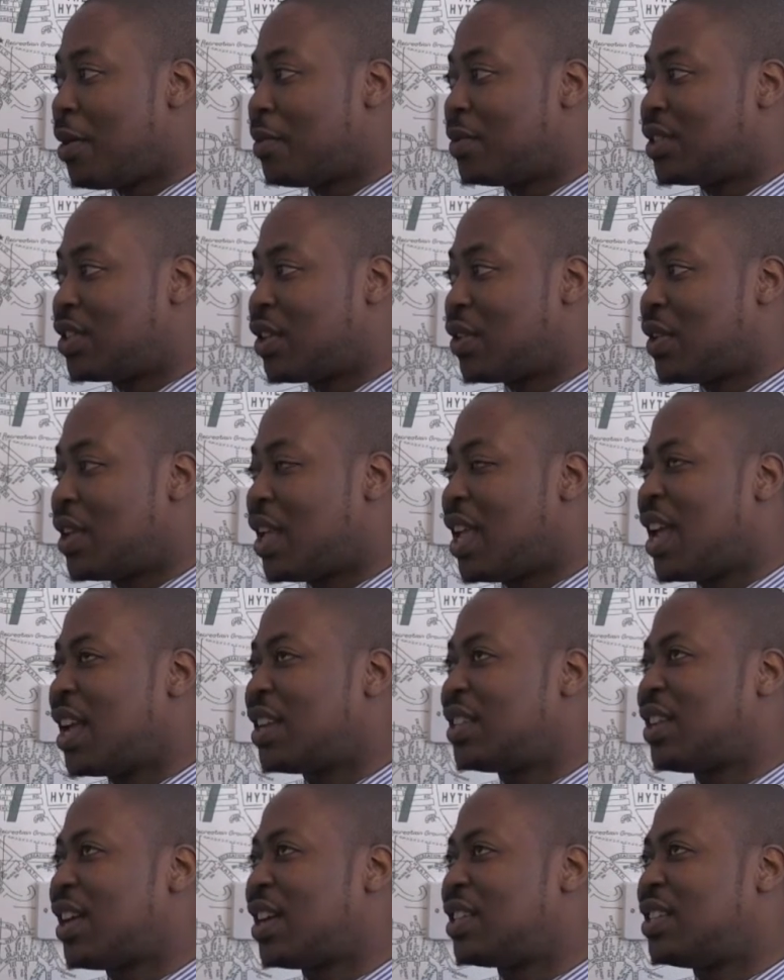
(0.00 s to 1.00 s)
So he
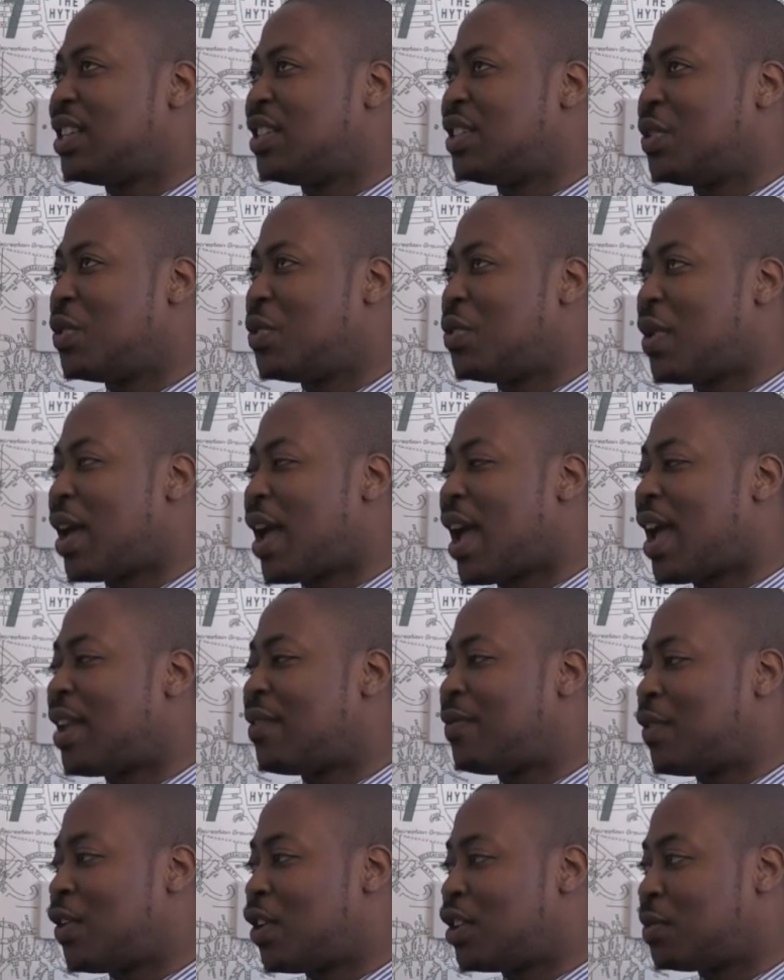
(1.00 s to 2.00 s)
had to actually do
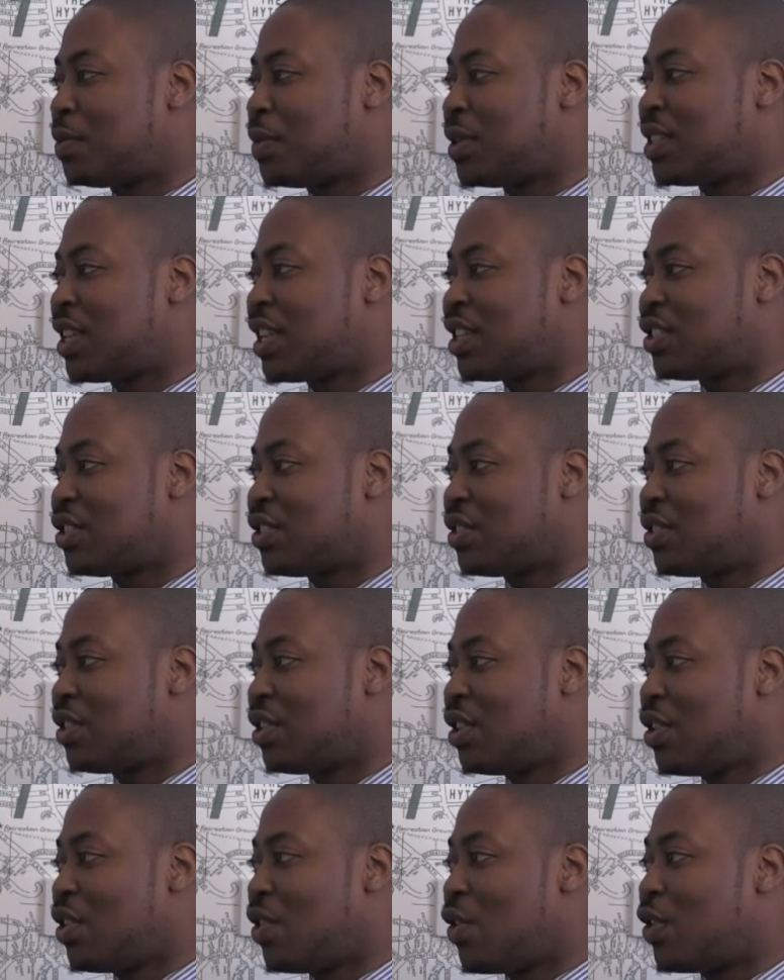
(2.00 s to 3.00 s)
adverse possession
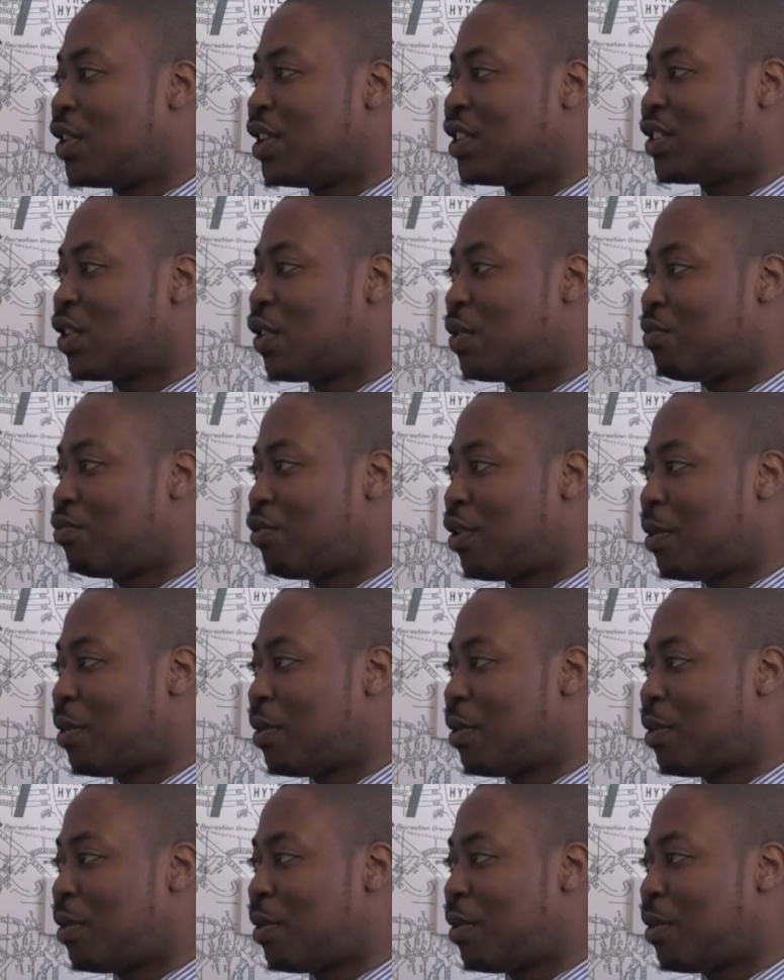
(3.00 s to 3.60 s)
on his own